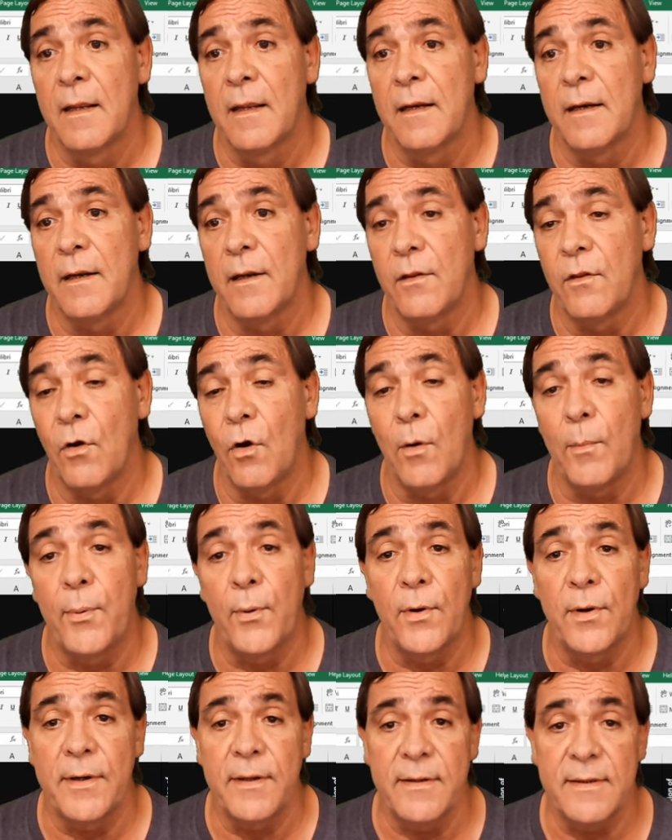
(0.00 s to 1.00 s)
Now the whole
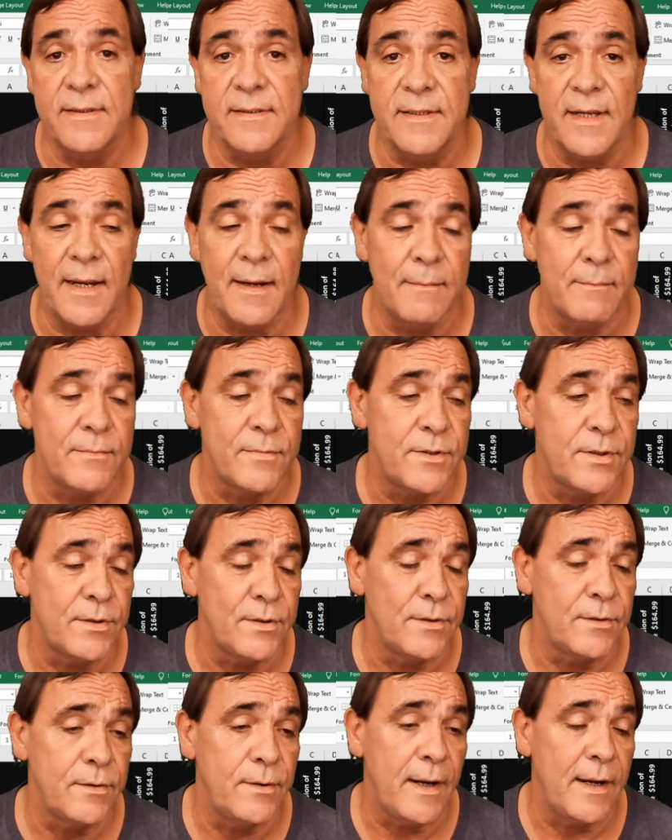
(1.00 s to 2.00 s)
point of these
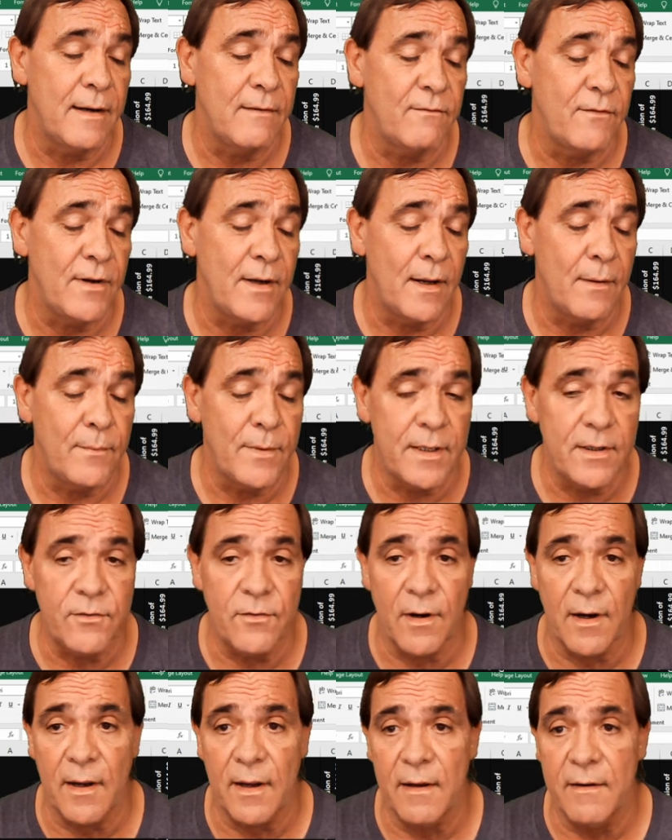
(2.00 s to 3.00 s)
M2 NVMe
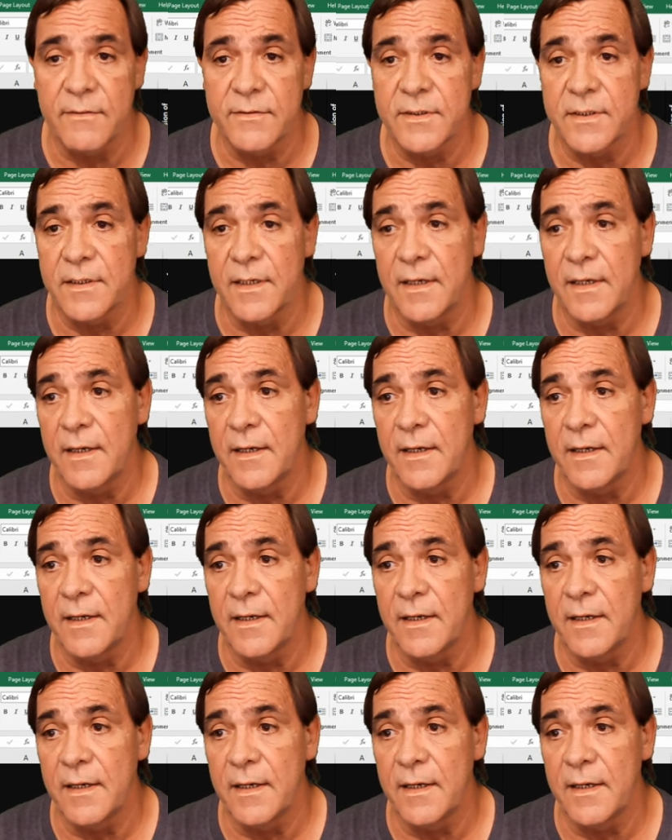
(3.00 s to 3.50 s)
drives